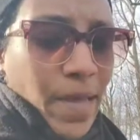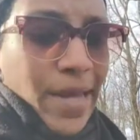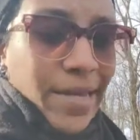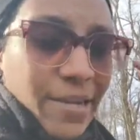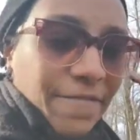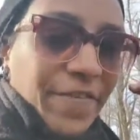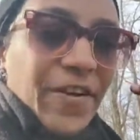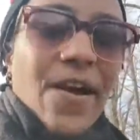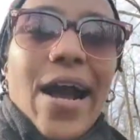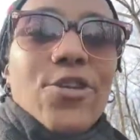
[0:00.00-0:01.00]
And then
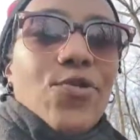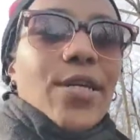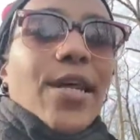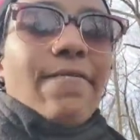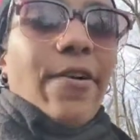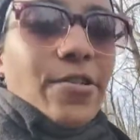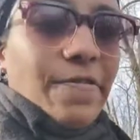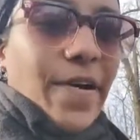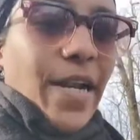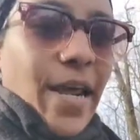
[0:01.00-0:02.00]
figure out how you can
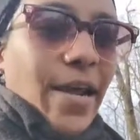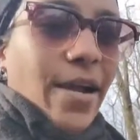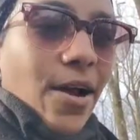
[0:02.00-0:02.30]
diversify that.